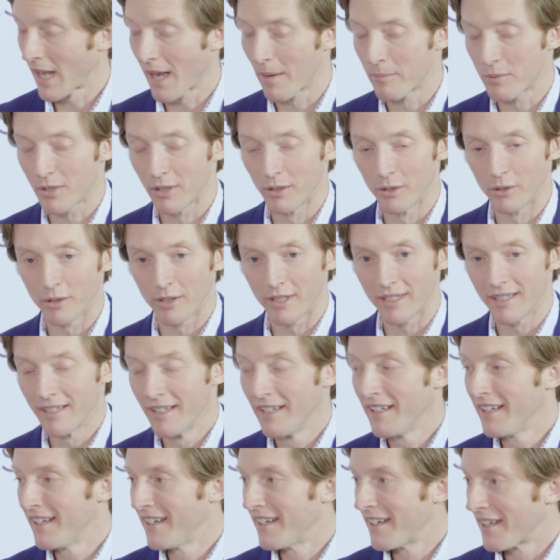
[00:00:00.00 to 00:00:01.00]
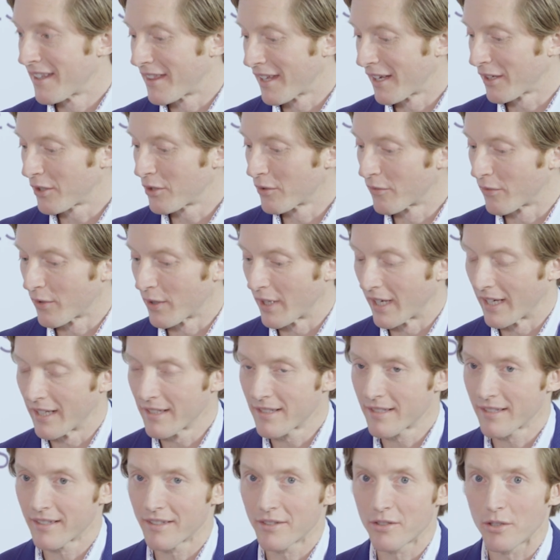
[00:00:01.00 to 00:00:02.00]
Absolutely. Thank you for
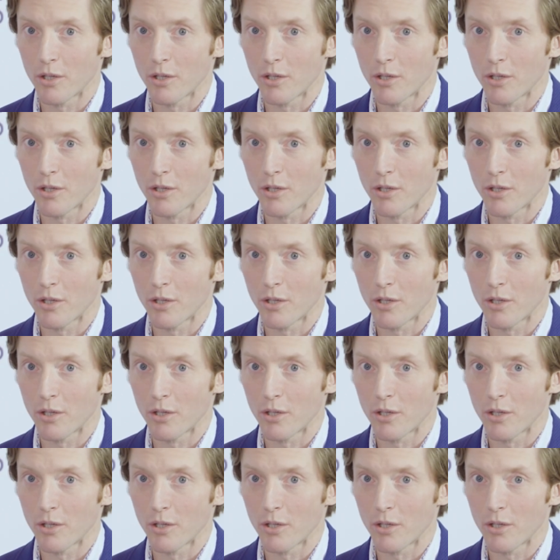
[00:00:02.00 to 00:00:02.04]
that.